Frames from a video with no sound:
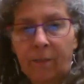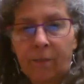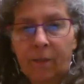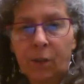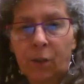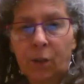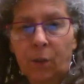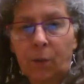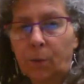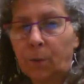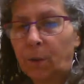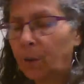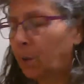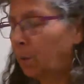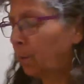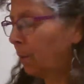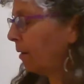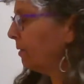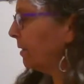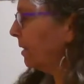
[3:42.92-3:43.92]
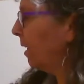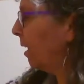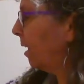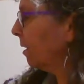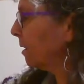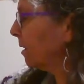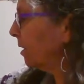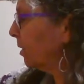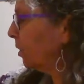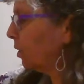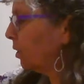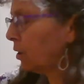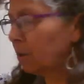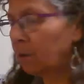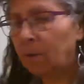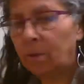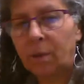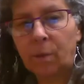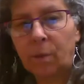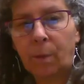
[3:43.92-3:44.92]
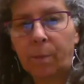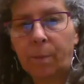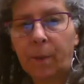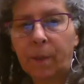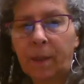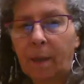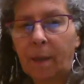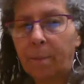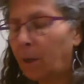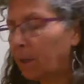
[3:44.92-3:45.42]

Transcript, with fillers: any of the children who have socks and shoes would put